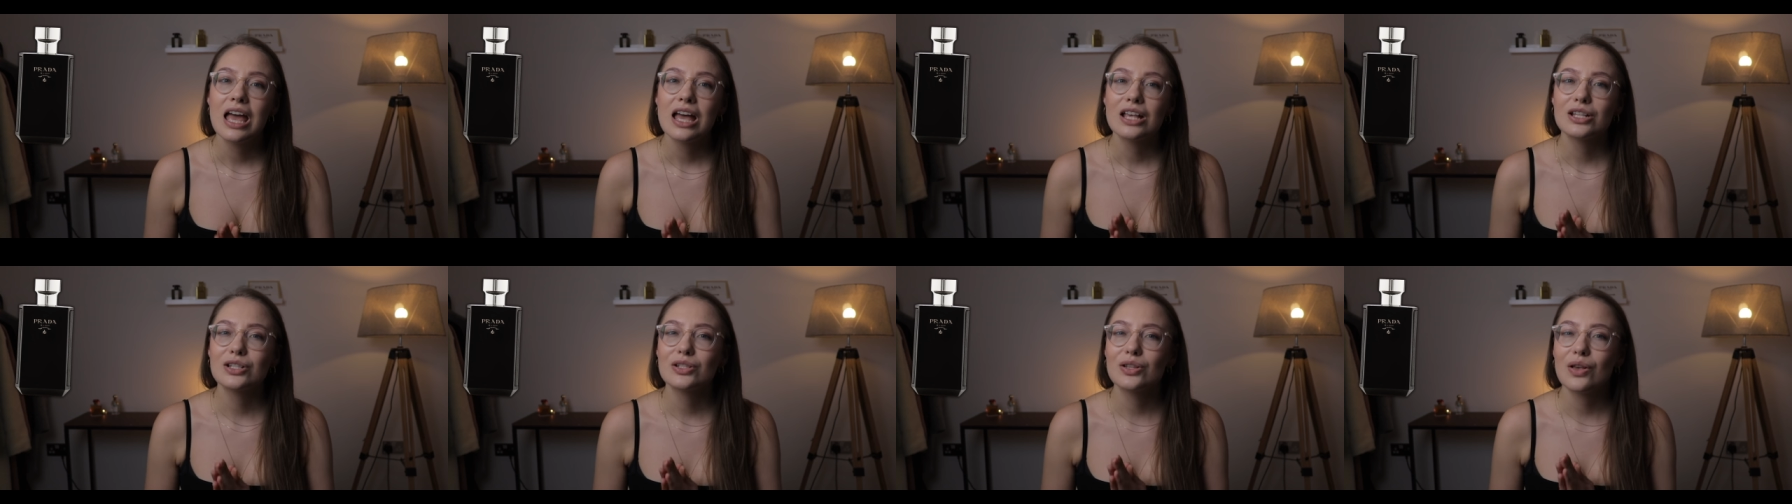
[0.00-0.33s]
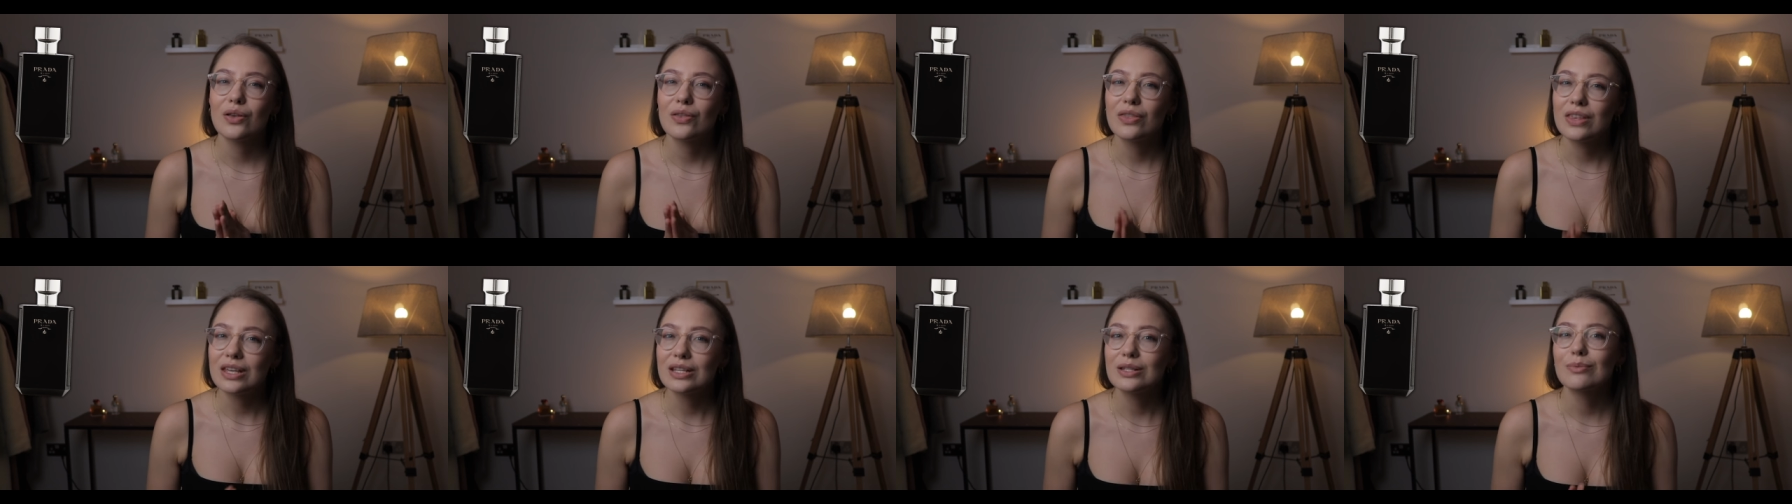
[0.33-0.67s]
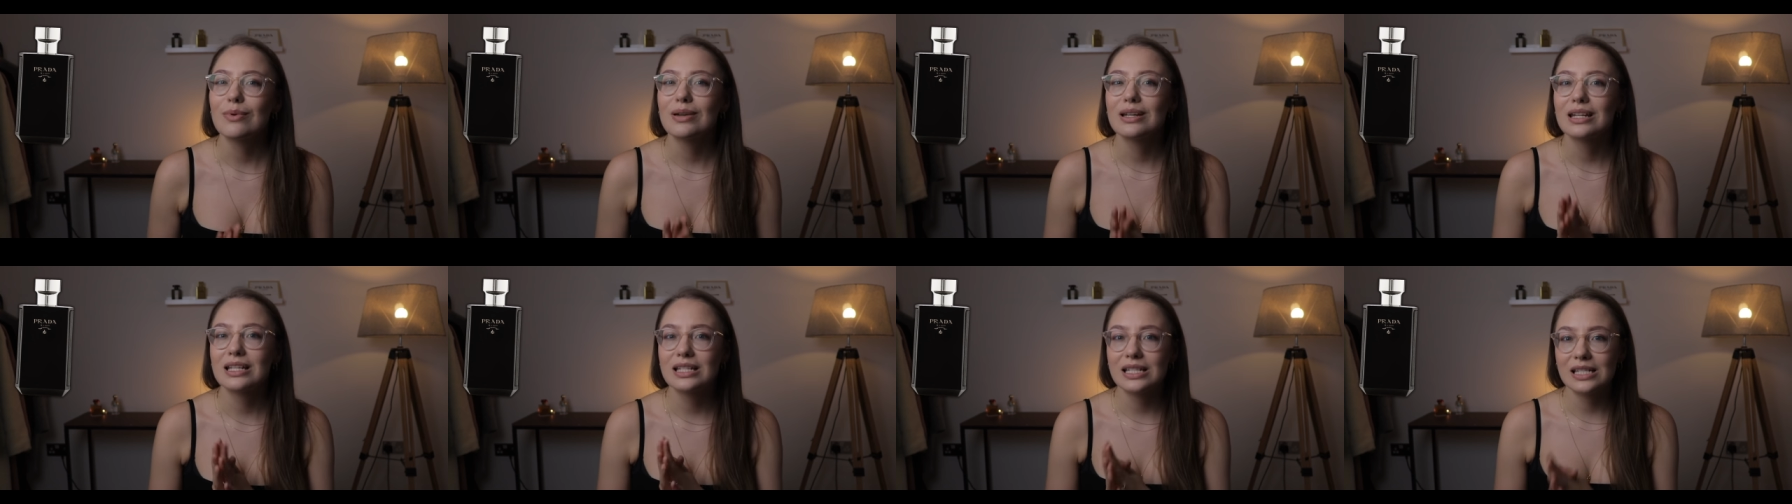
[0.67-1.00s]
So this
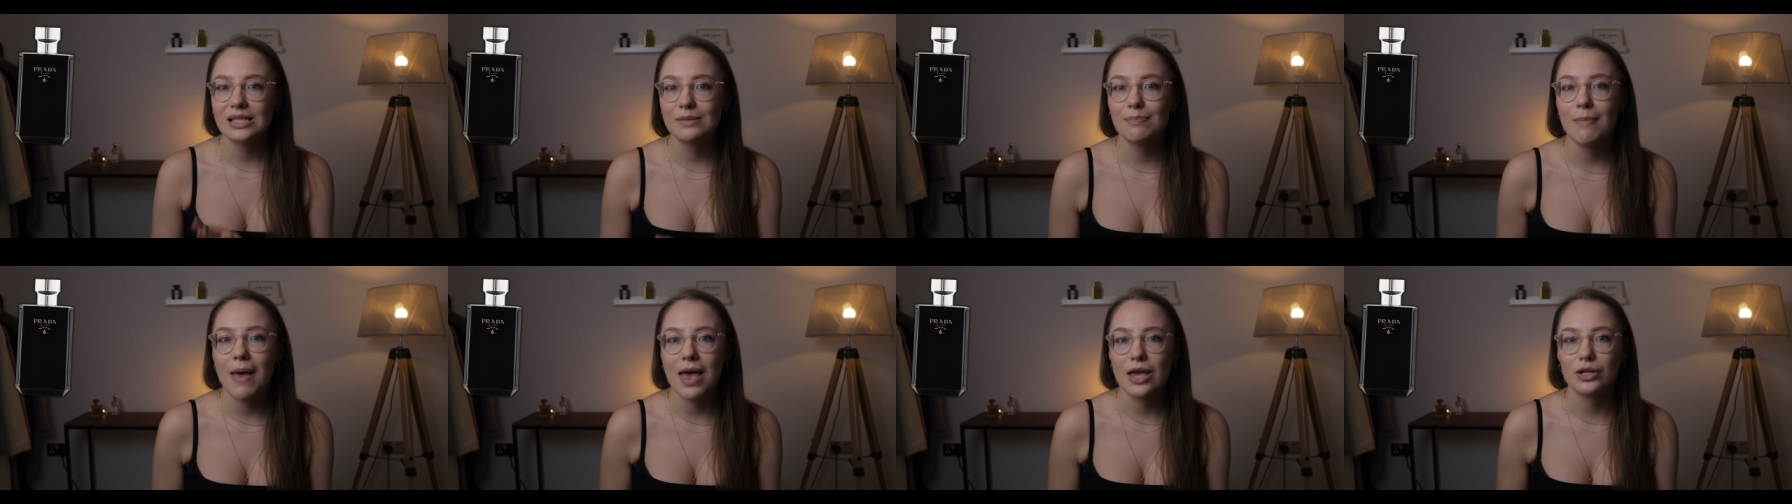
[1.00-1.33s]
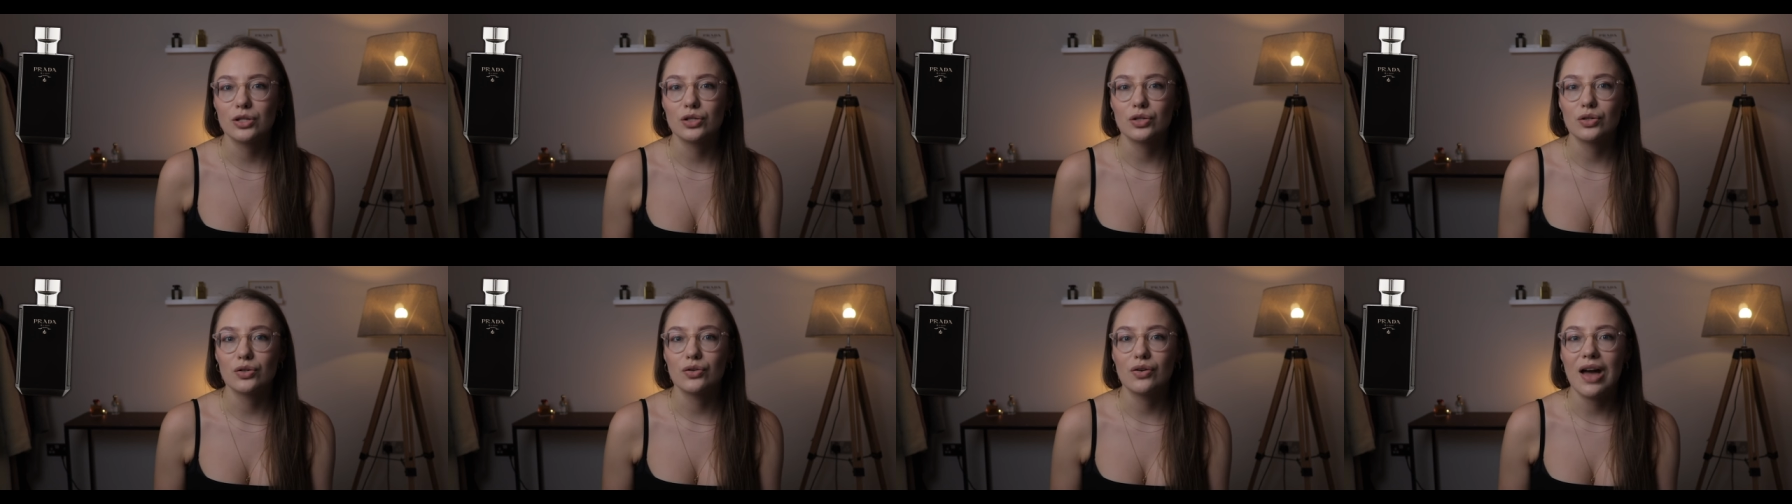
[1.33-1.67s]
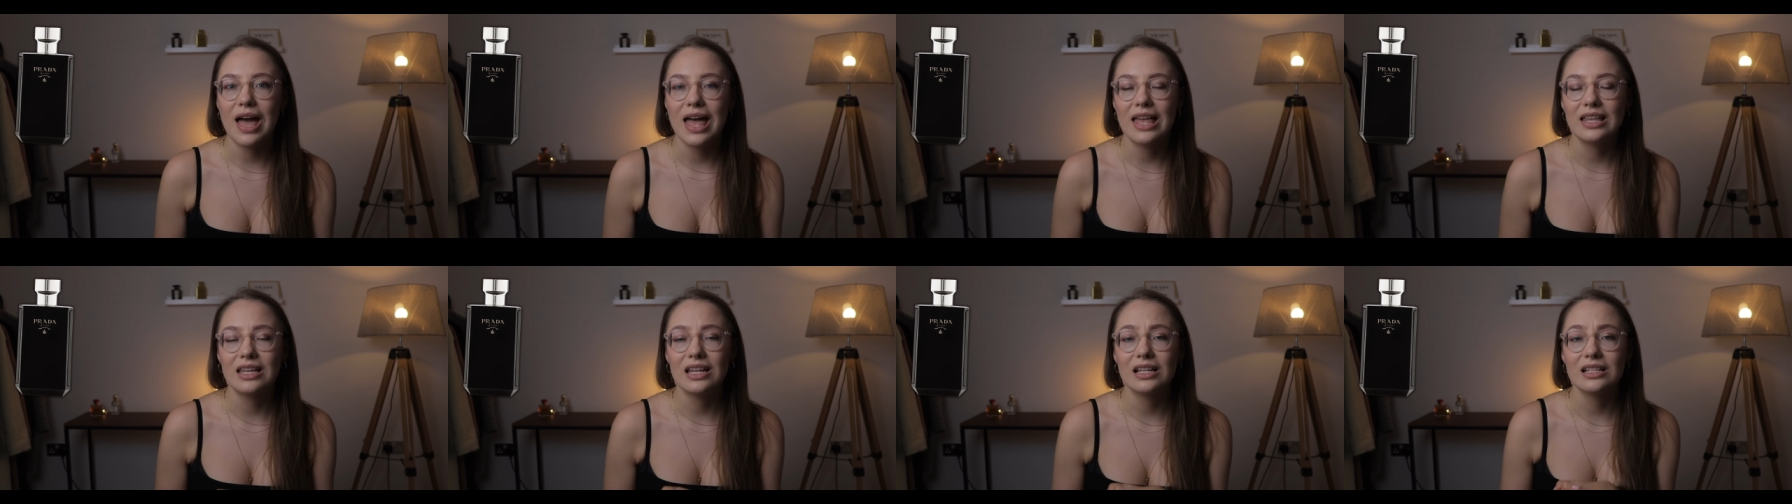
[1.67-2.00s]
one is special
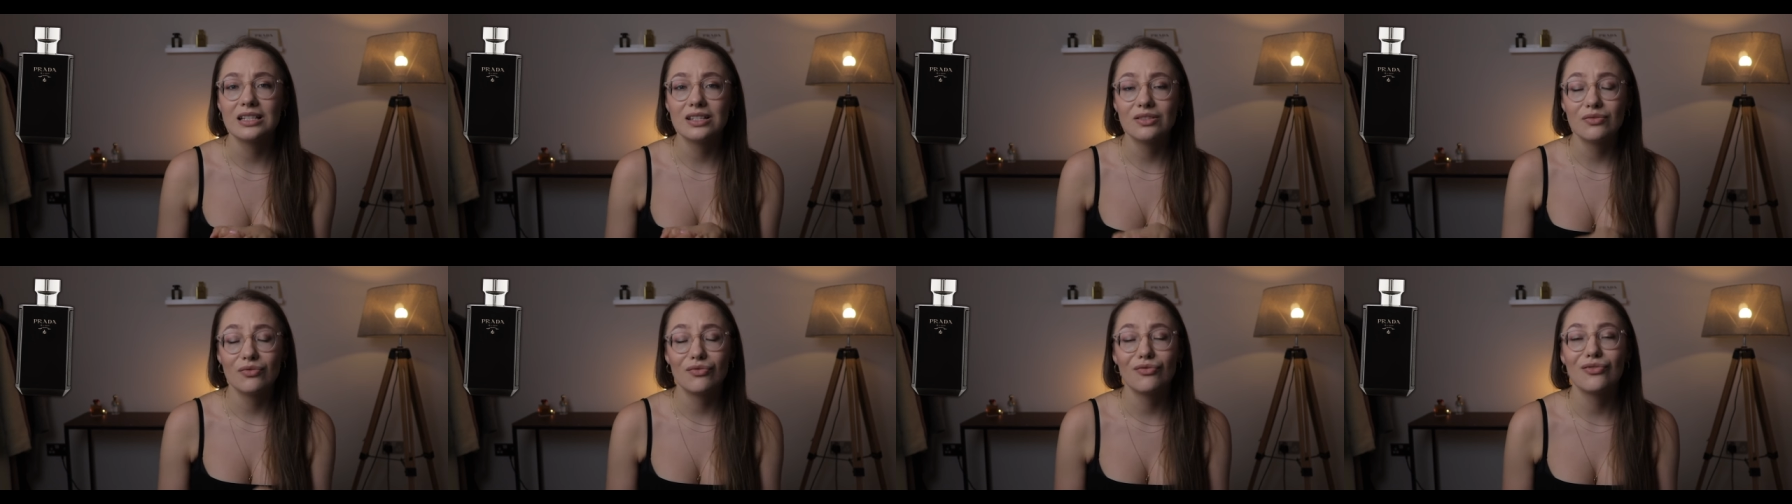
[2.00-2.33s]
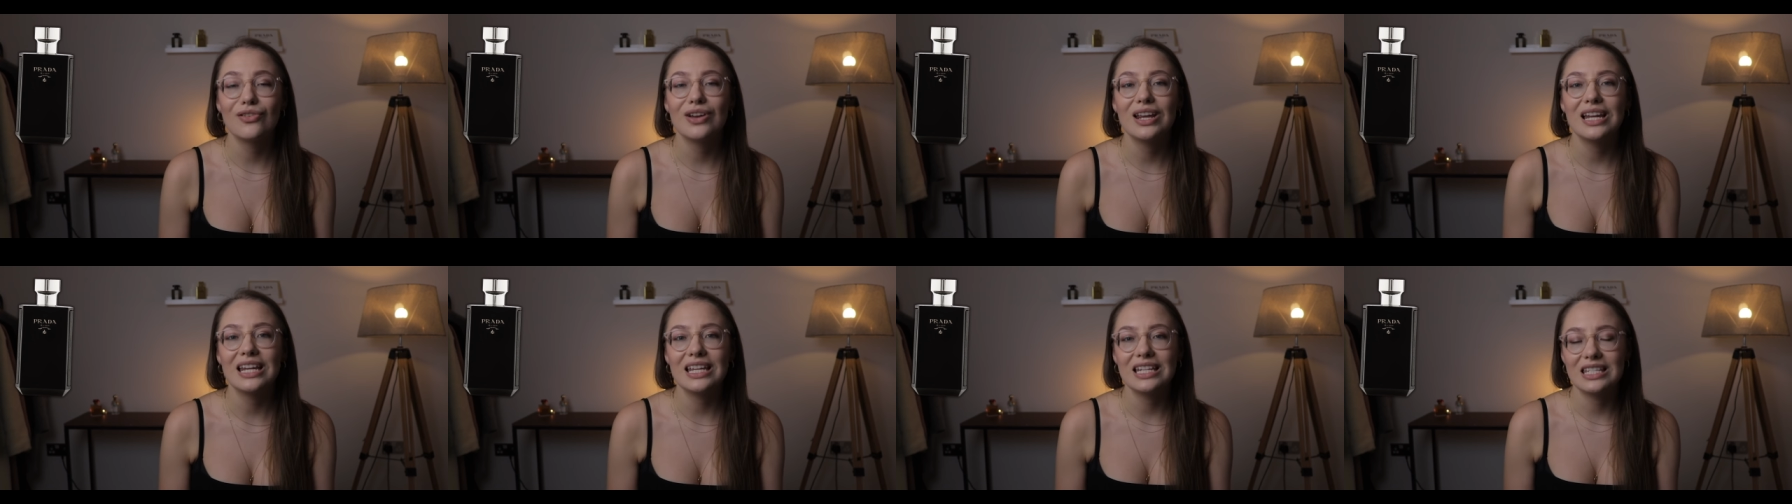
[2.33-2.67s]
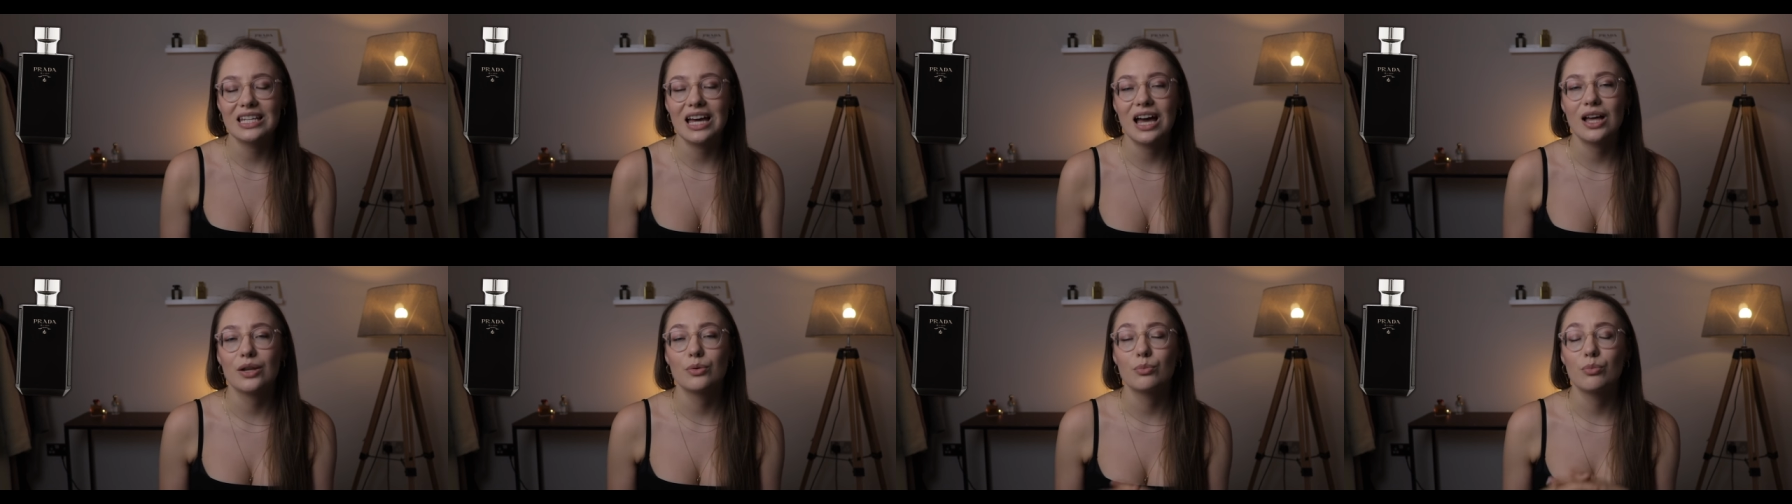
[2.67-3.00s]
and it's really
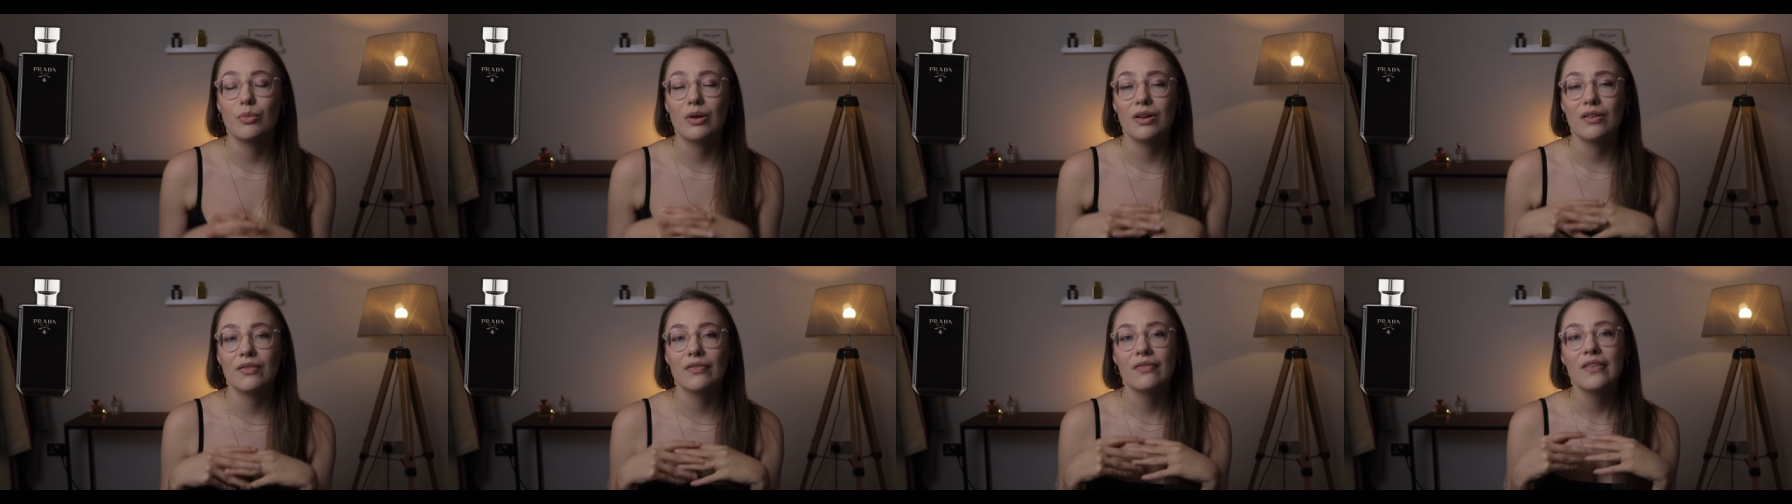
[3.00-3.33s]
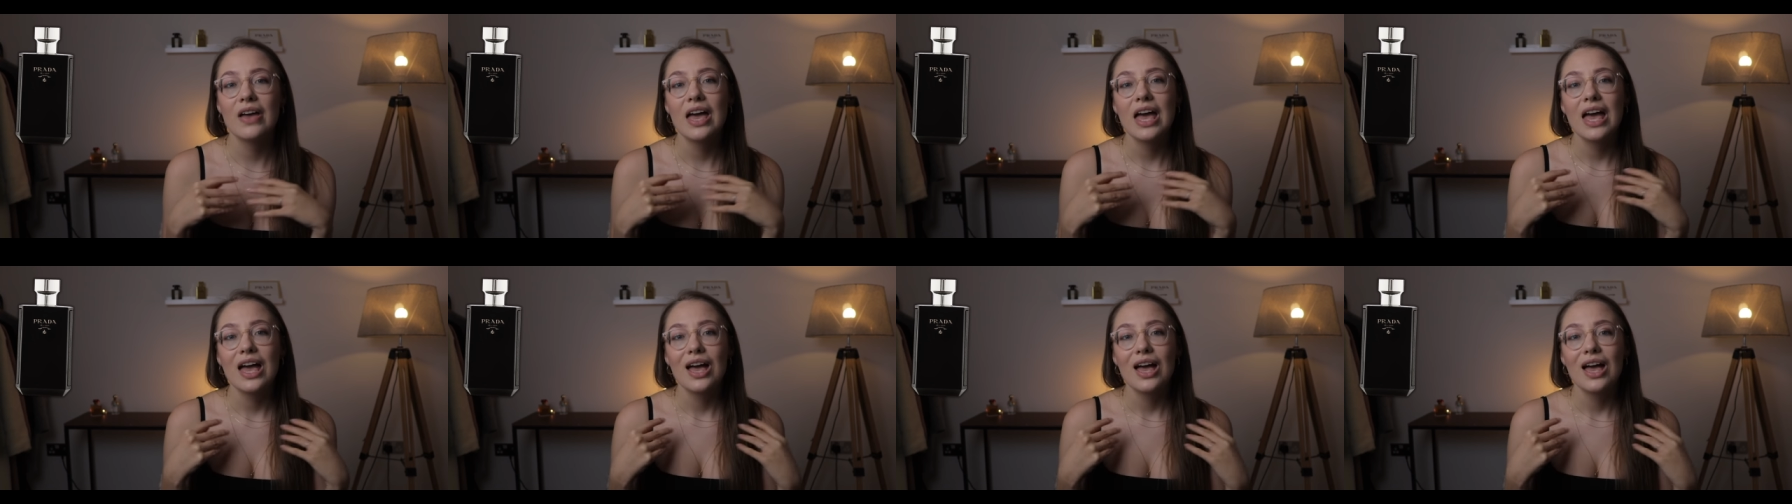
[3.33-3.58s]
done with